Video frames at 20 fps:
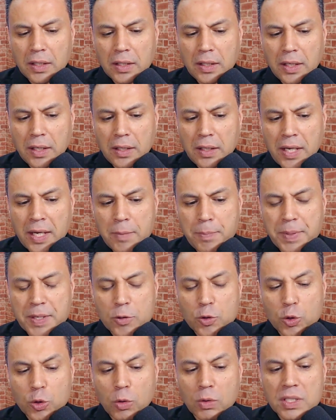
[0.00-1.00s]
of
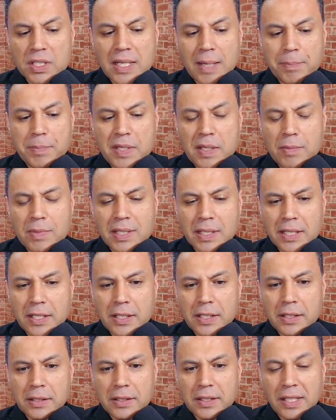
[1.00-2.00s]
people in the
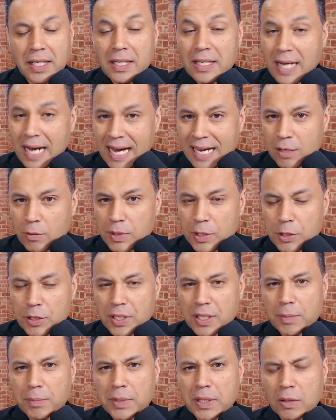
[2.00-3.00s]
Bible who
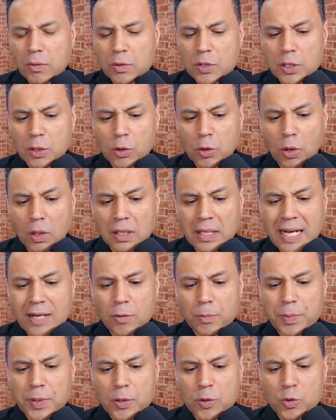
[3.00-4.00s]
traced this
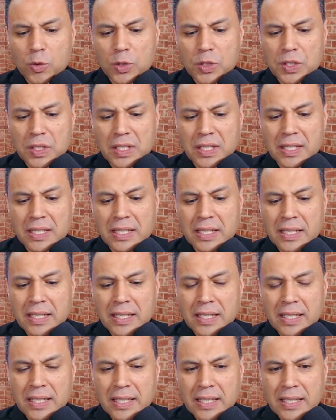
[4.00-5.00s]
path, who
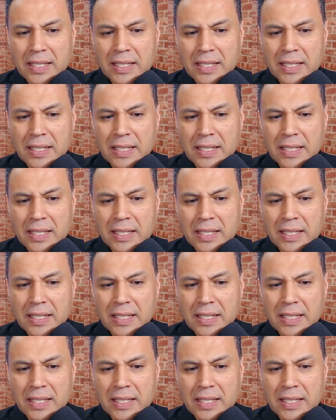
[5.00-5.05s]
became